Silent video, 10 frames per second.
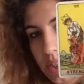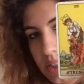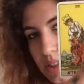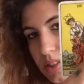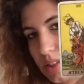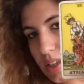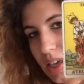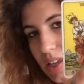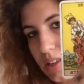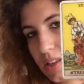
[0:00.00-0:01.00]
was,
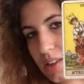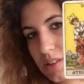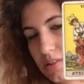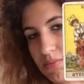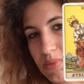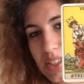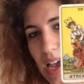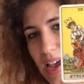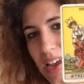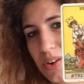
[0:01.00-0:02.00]
again,
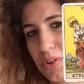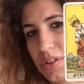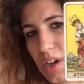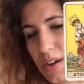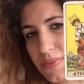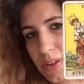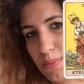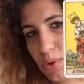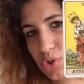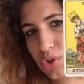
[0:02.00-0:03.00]
sad or tough
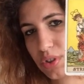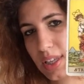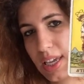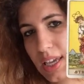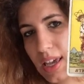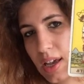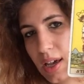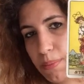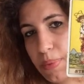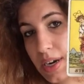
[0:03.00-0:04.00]
emotionally,
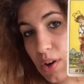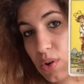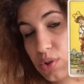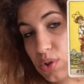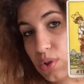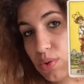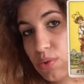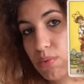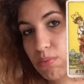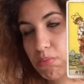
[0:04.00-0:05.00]
but it
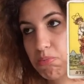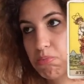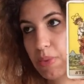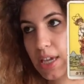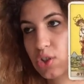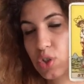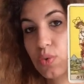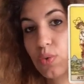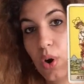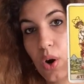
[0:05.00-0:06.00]
also made
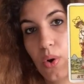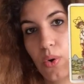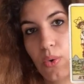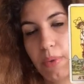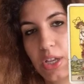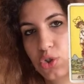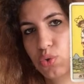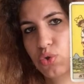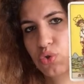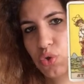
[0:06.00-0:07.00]
you grow, made
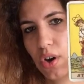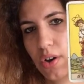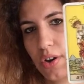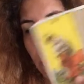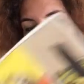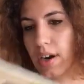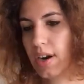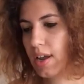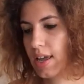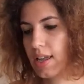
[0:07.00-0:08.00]
you stronger.
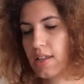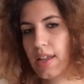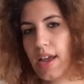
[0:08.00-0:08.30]
And